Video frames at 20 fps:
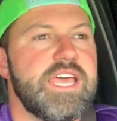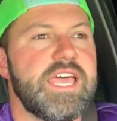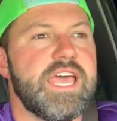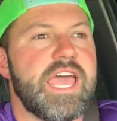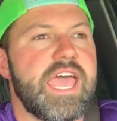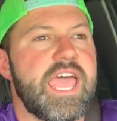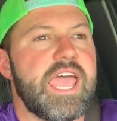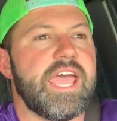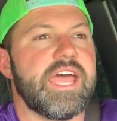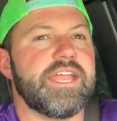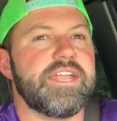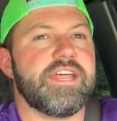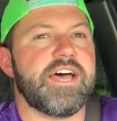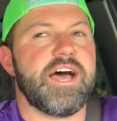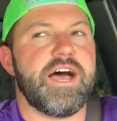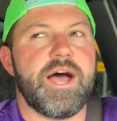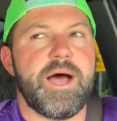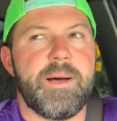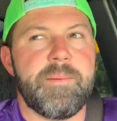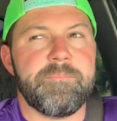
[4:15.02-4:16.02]
And,
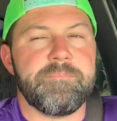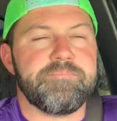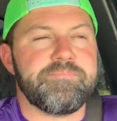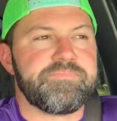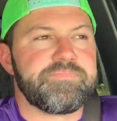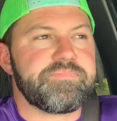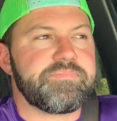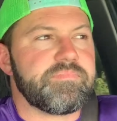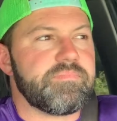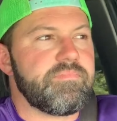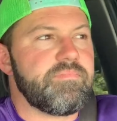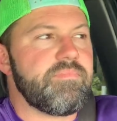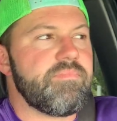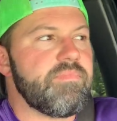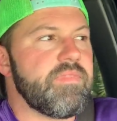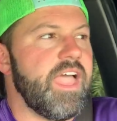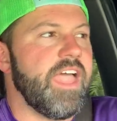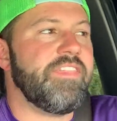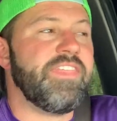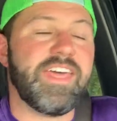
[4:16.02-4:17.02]
um,
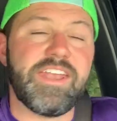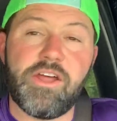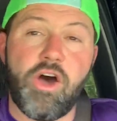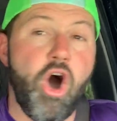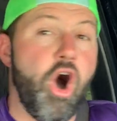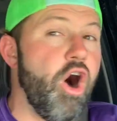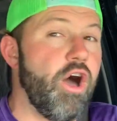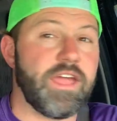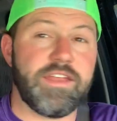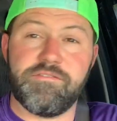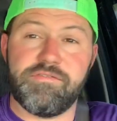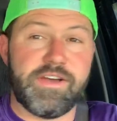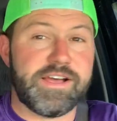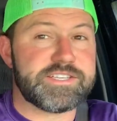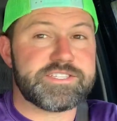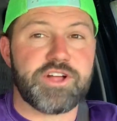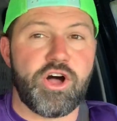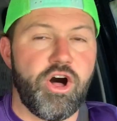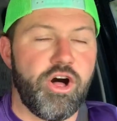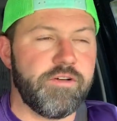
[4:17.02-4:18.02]
and then
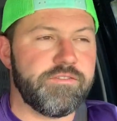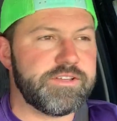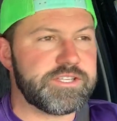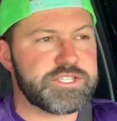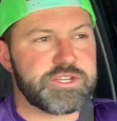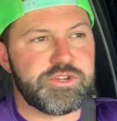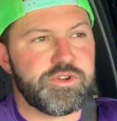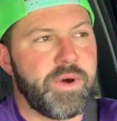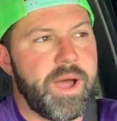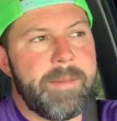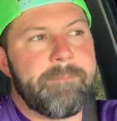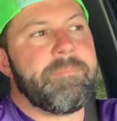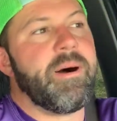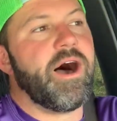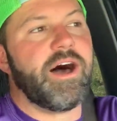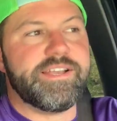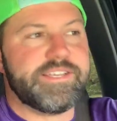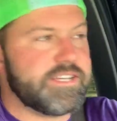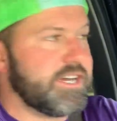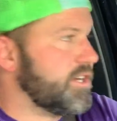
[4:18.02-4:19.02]
invest all of it. So do I
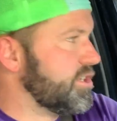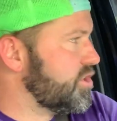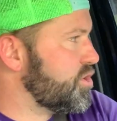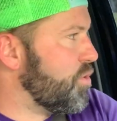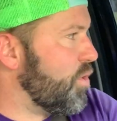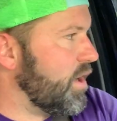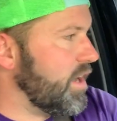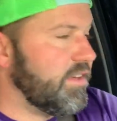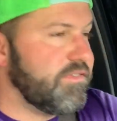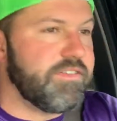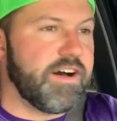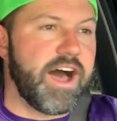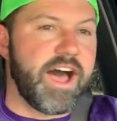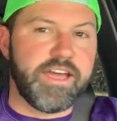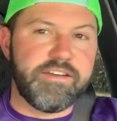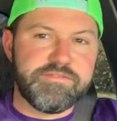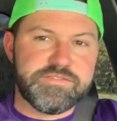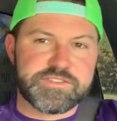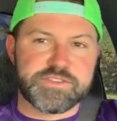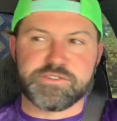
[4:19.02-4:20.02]
punt on
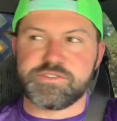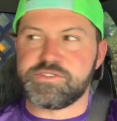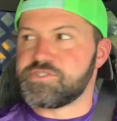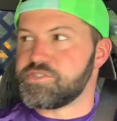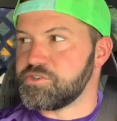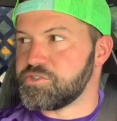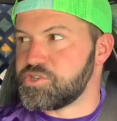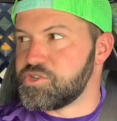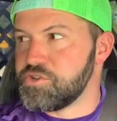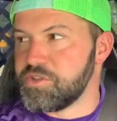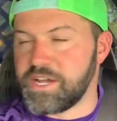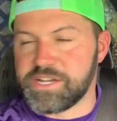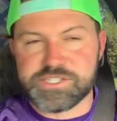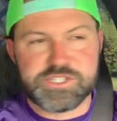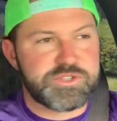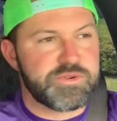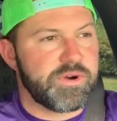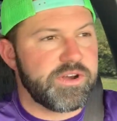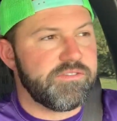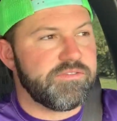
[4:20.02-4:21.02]
25? So, so
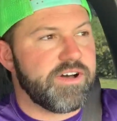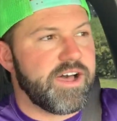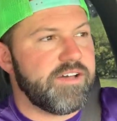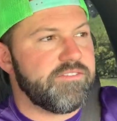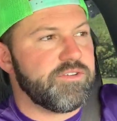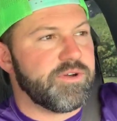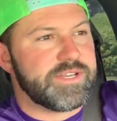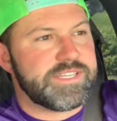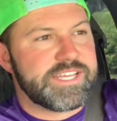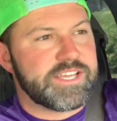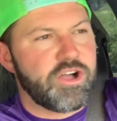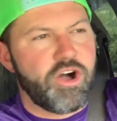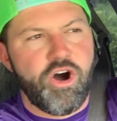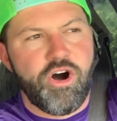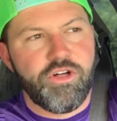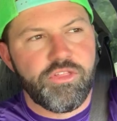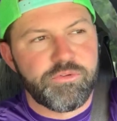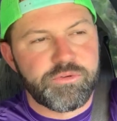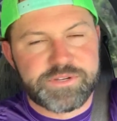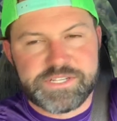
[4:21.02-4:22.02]
2025, do I take
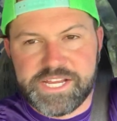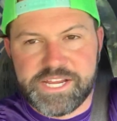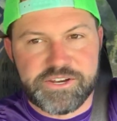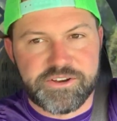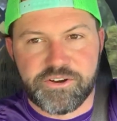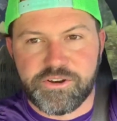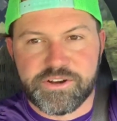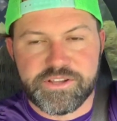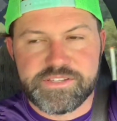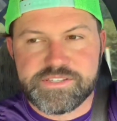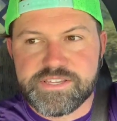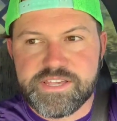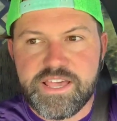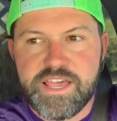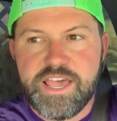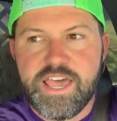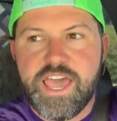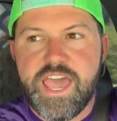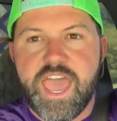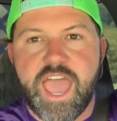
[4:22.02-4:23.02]
all the retained earnings
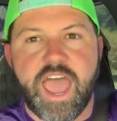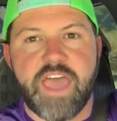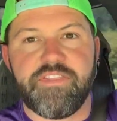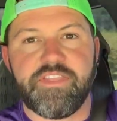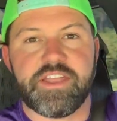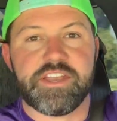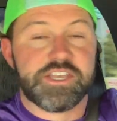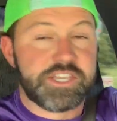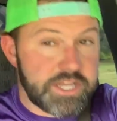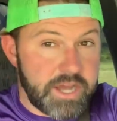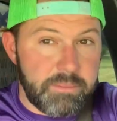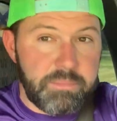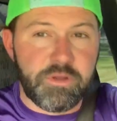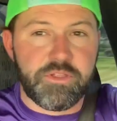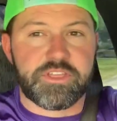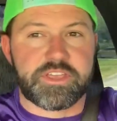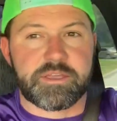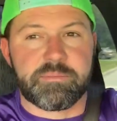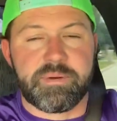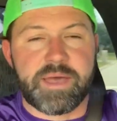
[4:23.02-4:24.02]
and then double
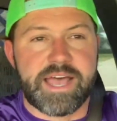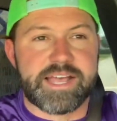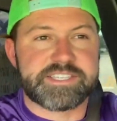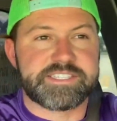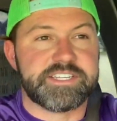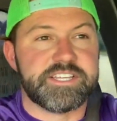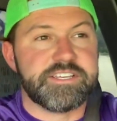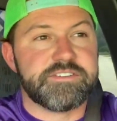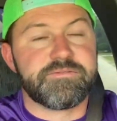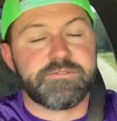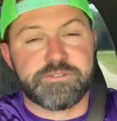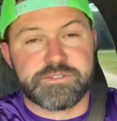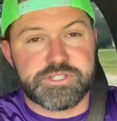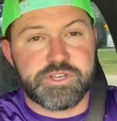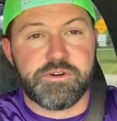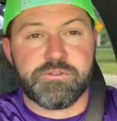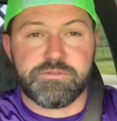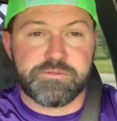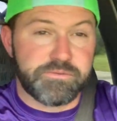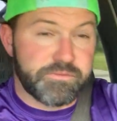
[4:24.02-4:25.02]
the capacity for,
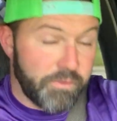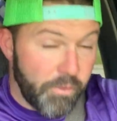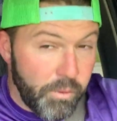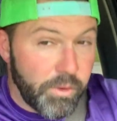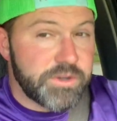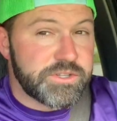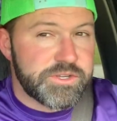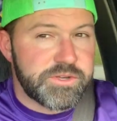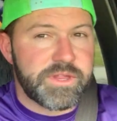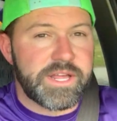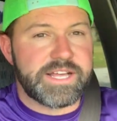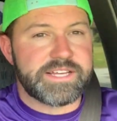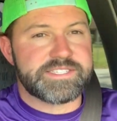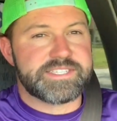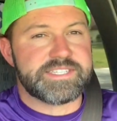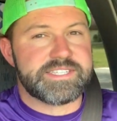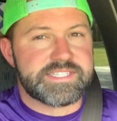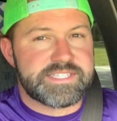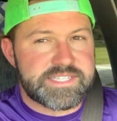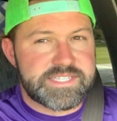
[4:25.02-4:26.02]
so for
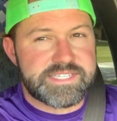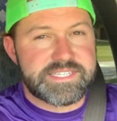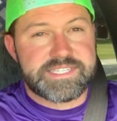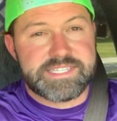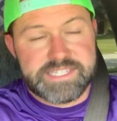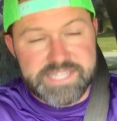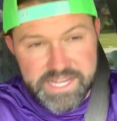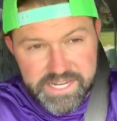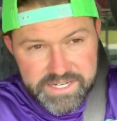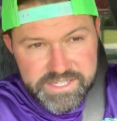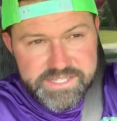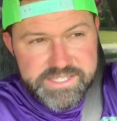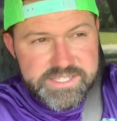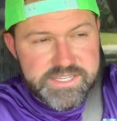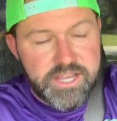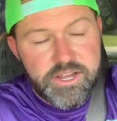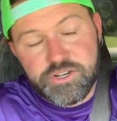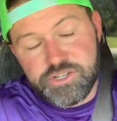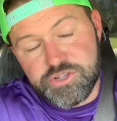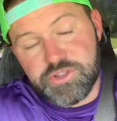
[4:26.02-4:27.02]
2006,
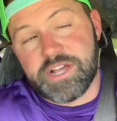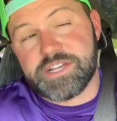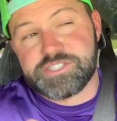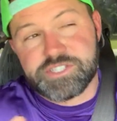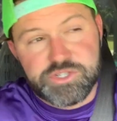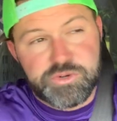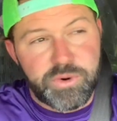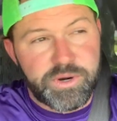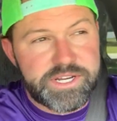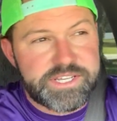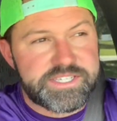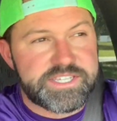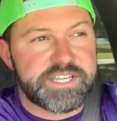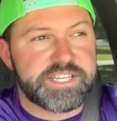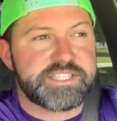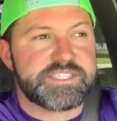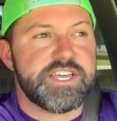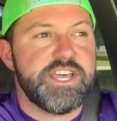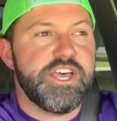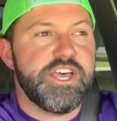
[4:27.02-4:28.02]
2026,